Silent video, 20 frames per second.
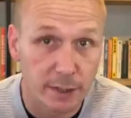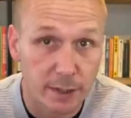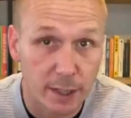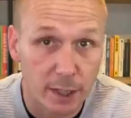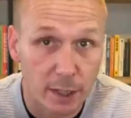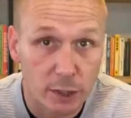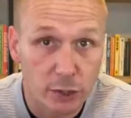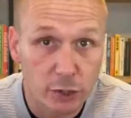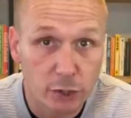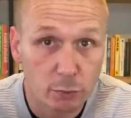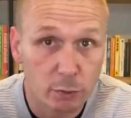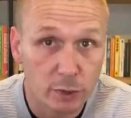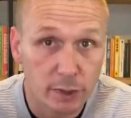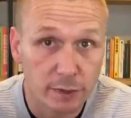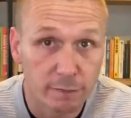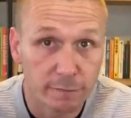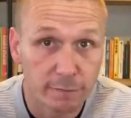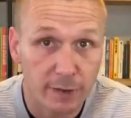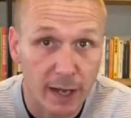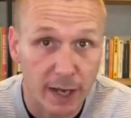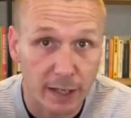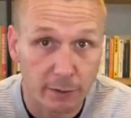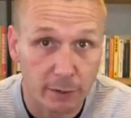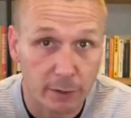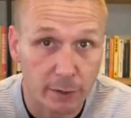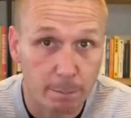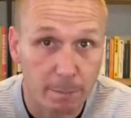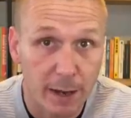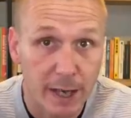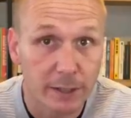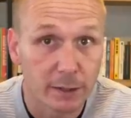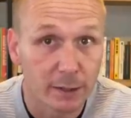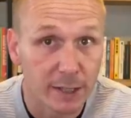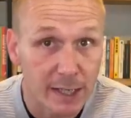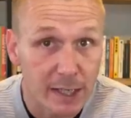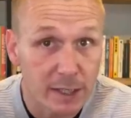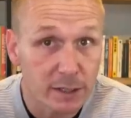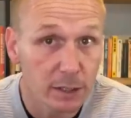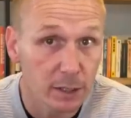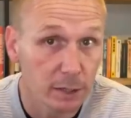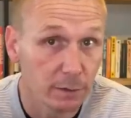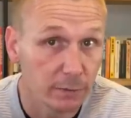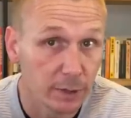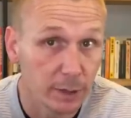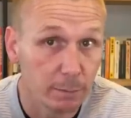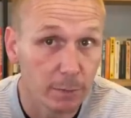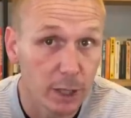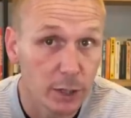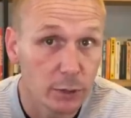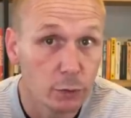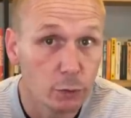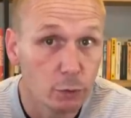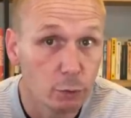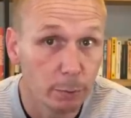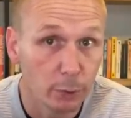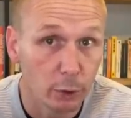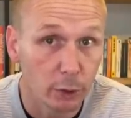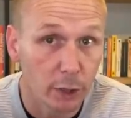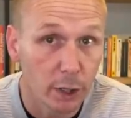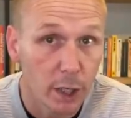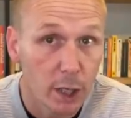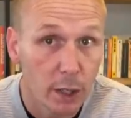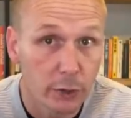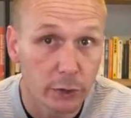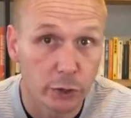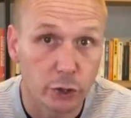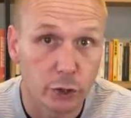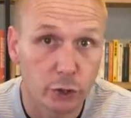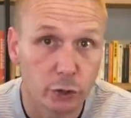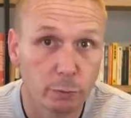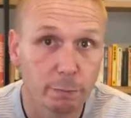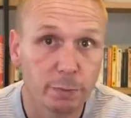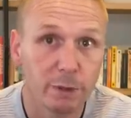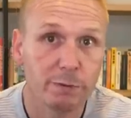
then I just want to flag that the battle is covered in my new book that should be